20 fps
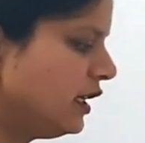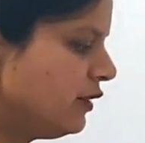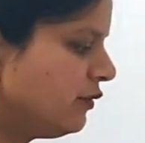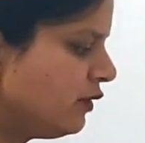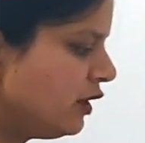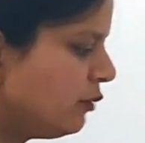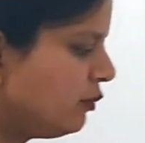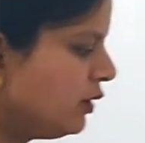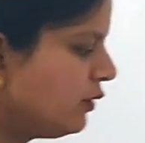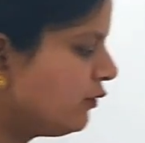It
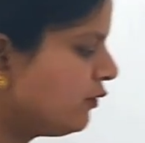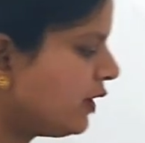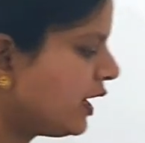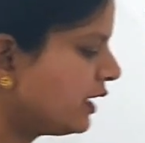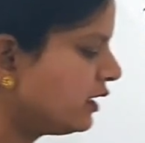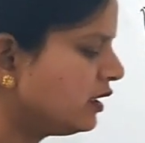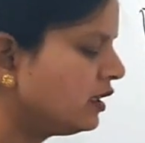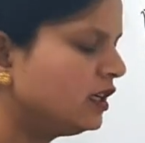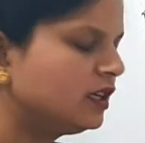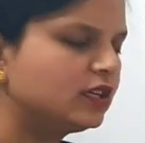will be
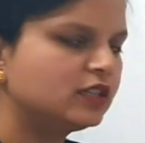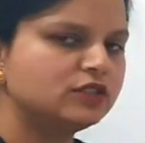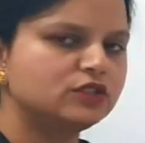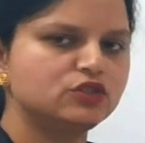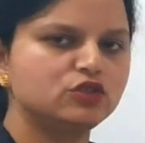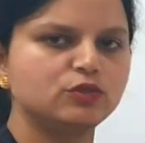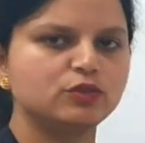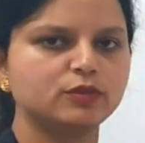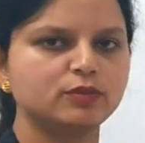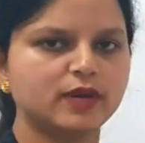finally
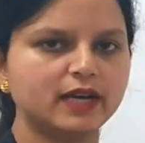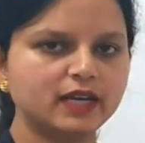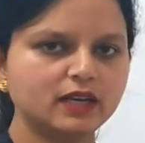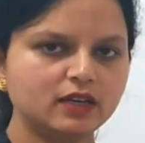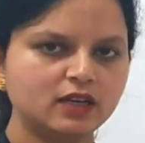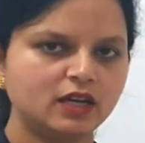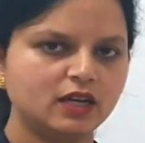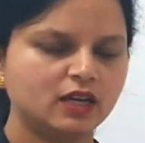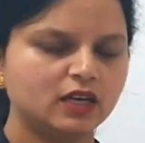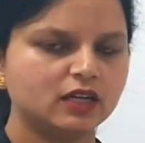consumed
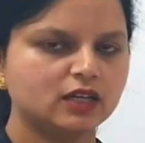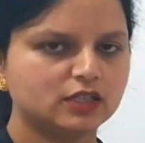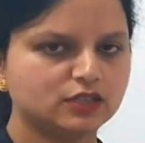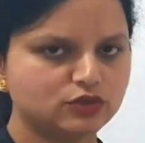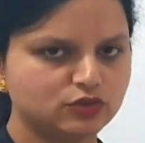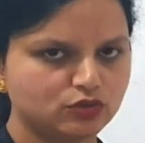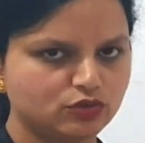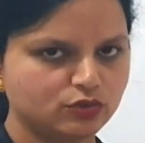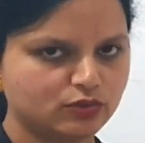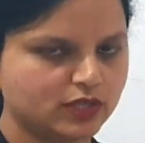by
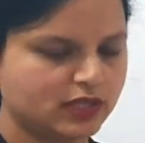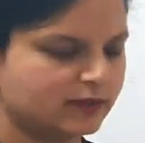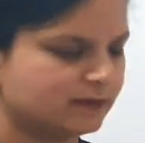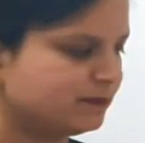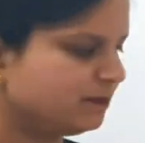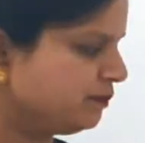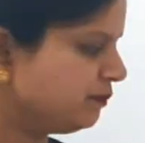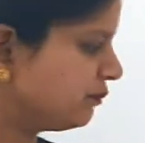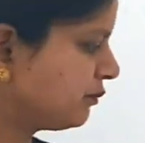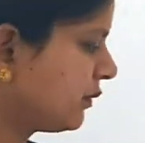consumer.
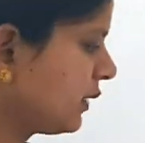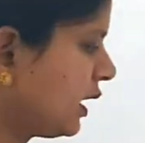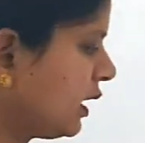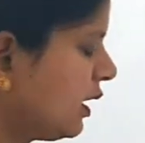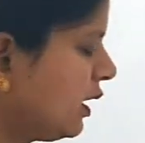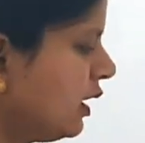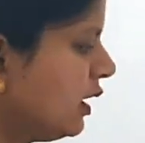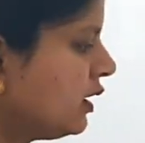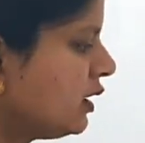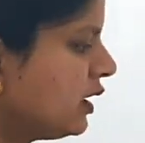
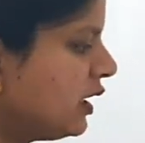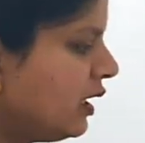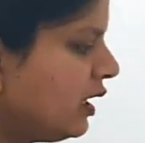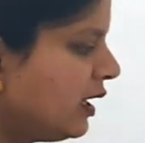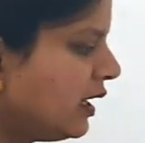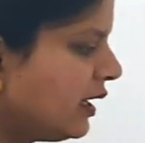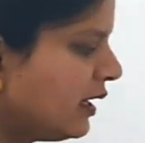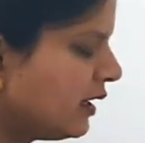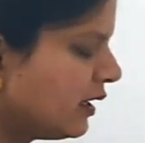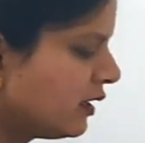Till
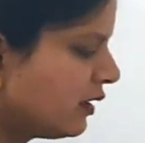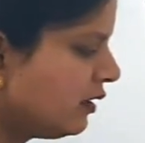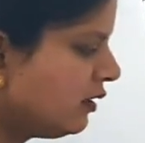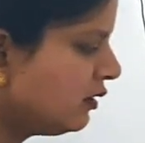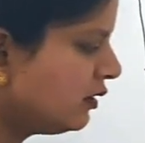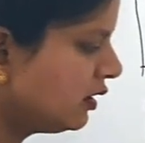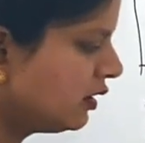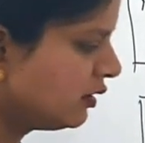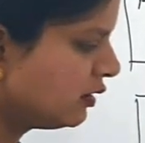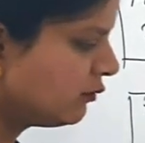here,
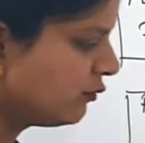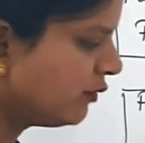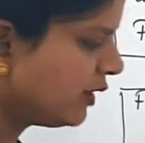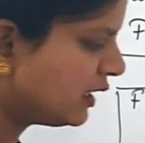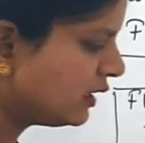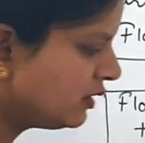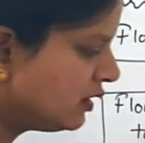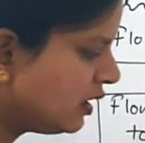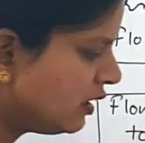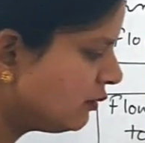
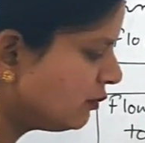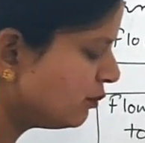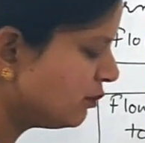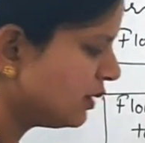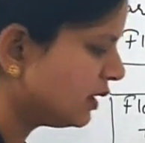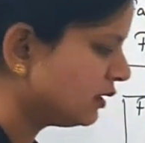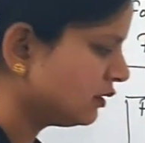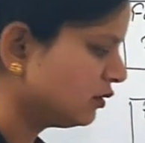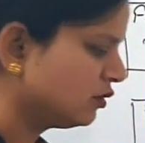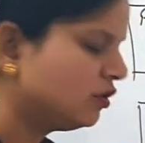when
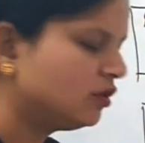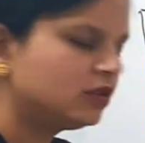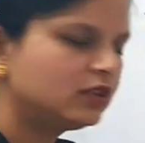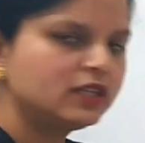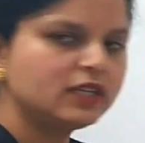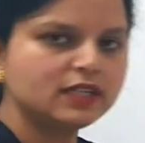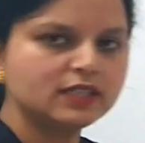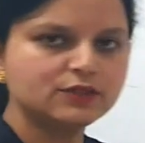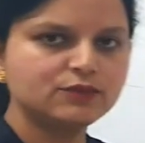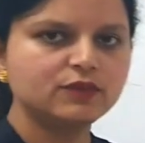the
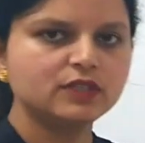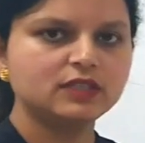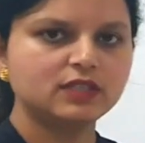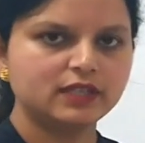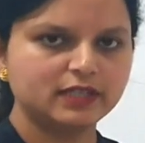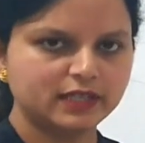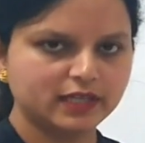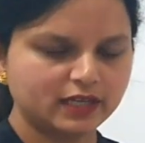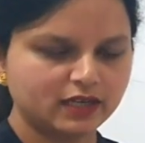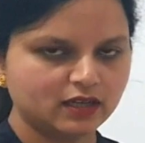good is with
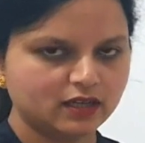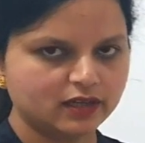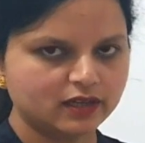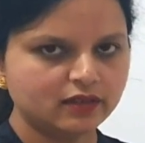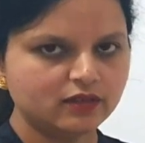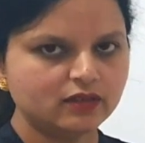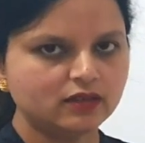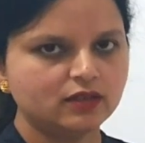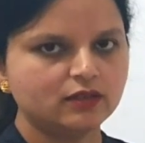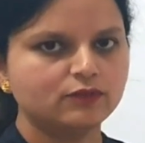
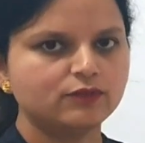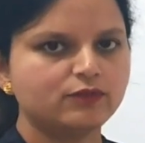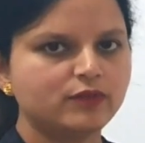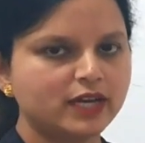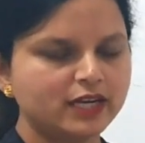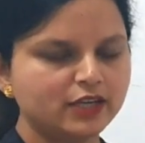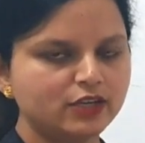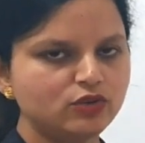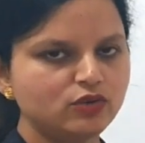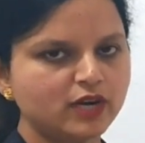retailer,
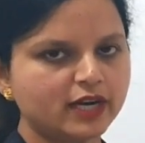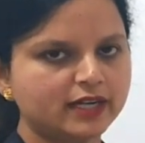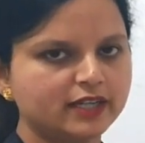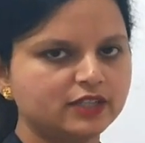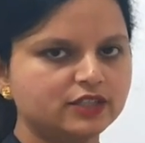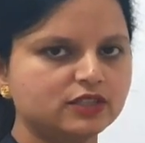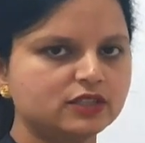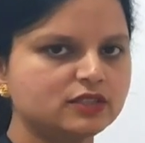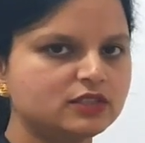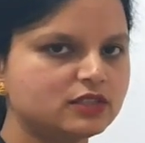value
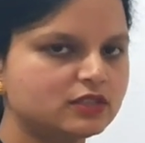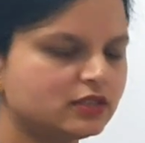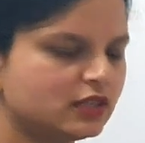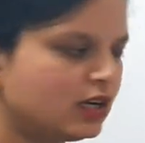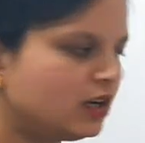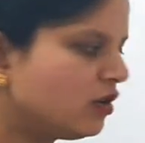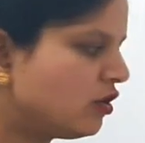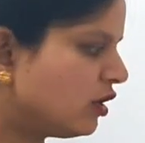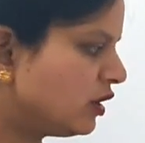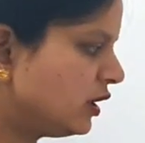addition
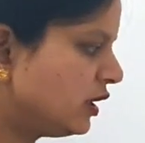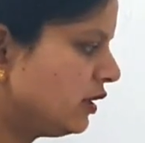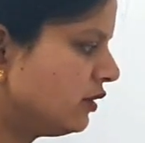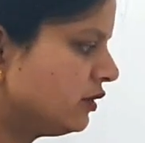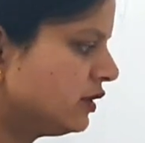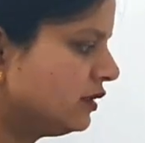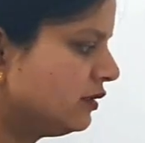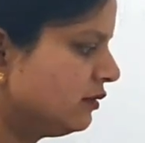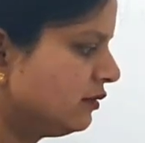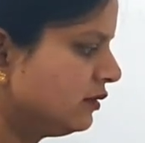still
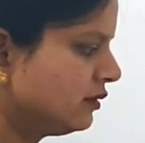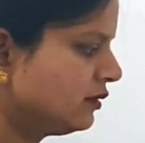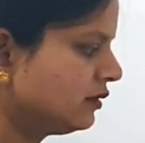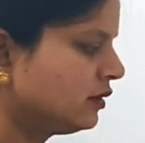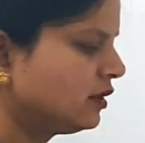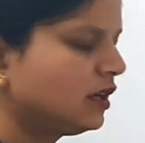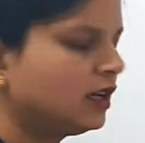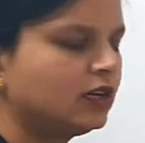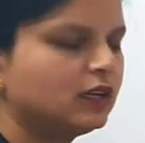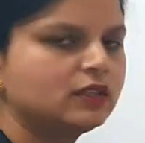continues.
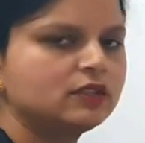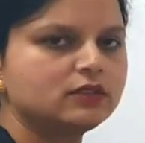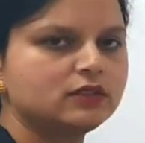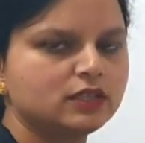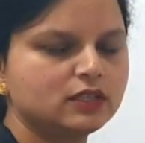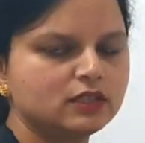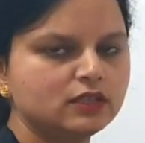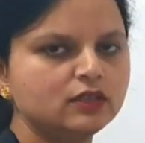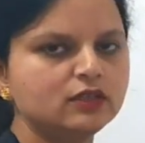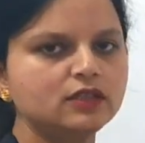
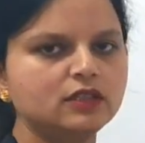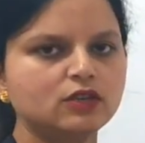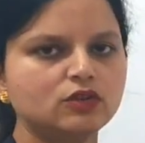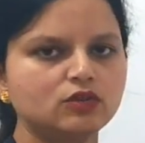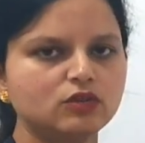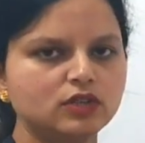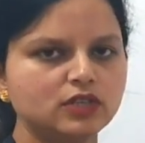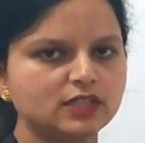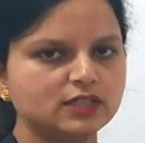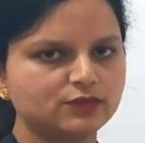Till the
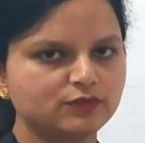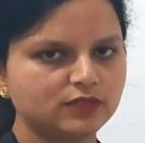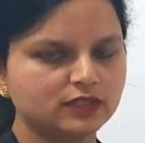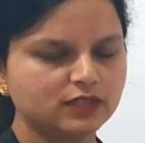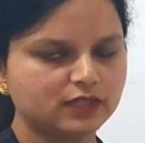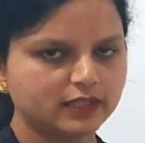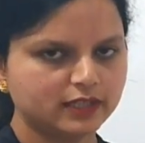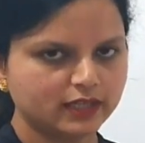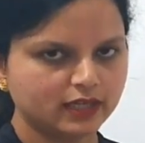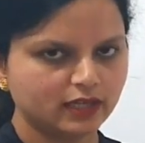good is
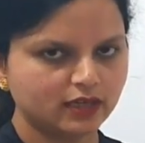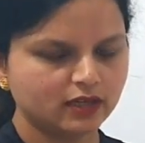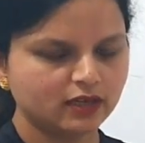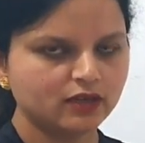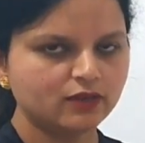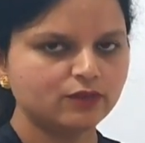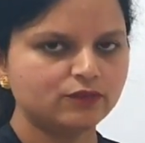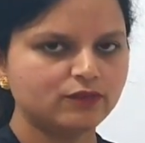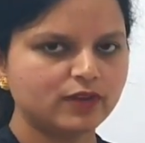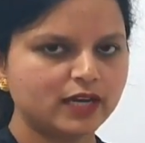with
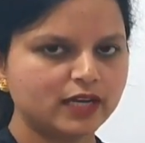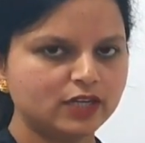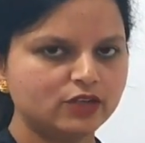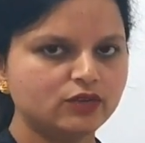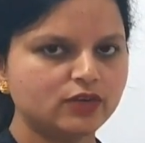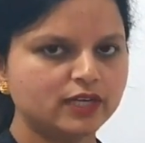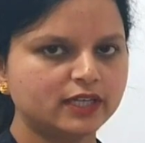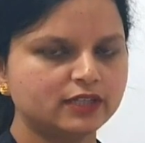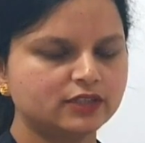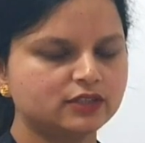retailer,
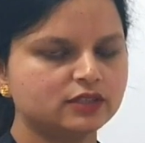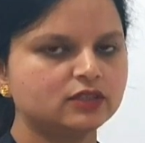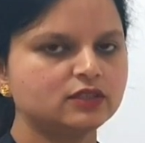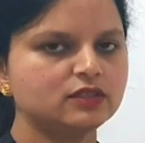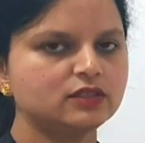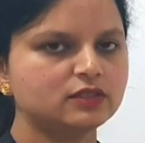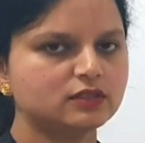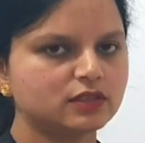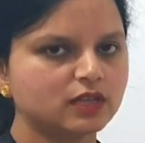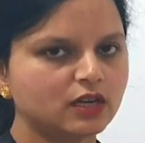value addition
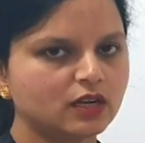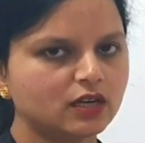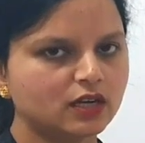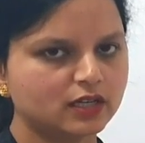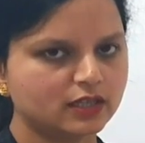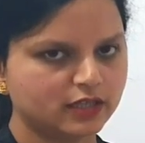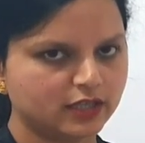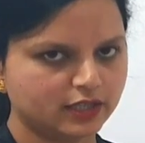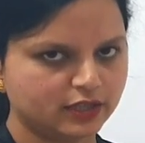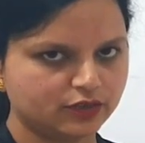still
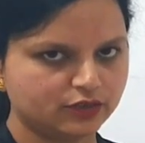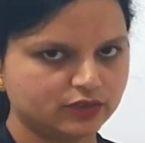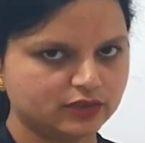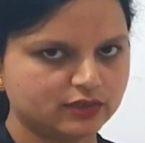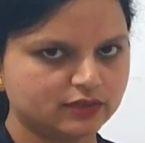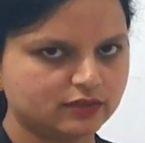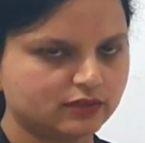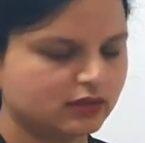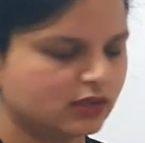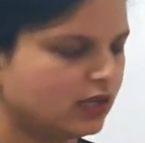
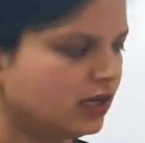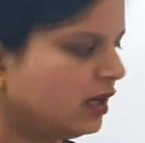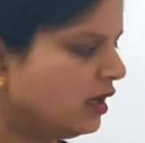continues.